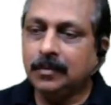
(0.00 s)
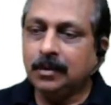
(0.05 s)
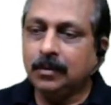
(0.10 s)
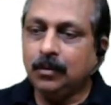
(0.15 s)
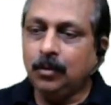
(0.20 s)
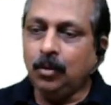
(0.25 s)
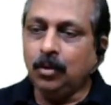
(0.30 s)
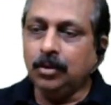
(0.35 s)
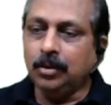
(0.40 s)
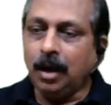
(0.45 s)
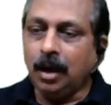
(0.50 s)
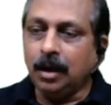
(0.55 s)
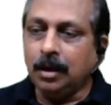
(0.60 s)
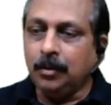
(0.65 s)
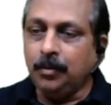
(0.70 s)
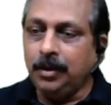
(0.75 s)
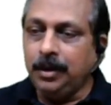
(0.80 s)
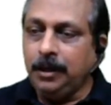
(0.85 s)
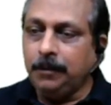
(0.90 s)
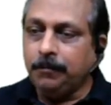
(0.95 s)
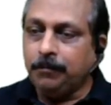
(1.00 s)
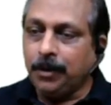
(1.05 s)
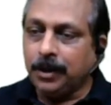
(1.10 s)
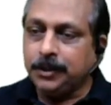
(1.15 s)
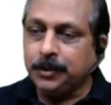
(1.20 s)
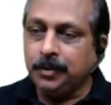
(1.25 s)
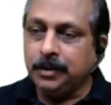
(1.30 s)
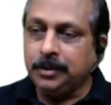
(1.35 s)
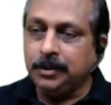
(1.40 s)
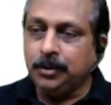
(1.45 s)
Oh, Nagamani,
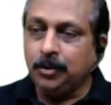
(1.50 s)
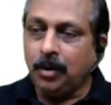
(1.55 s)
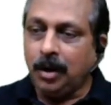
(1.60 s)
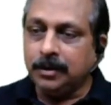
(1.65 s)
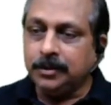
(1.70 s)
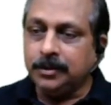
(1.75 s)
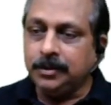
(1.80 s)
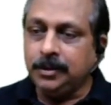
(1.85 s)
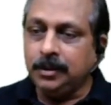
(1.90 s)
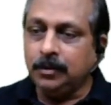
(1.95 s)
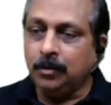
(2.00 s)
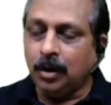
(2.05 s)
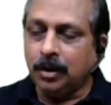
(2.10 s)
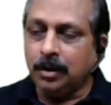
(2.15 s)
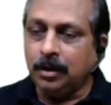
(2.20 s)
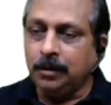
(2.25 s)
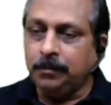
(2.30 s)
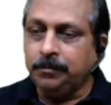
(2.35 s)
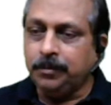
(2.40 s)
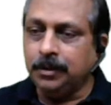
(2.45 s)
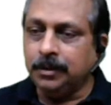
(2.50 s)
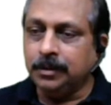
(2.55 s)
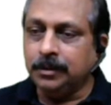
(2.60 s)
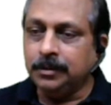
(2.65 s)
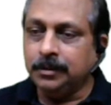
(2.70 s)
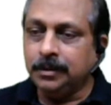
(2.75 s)
first one to answer. Wonderful.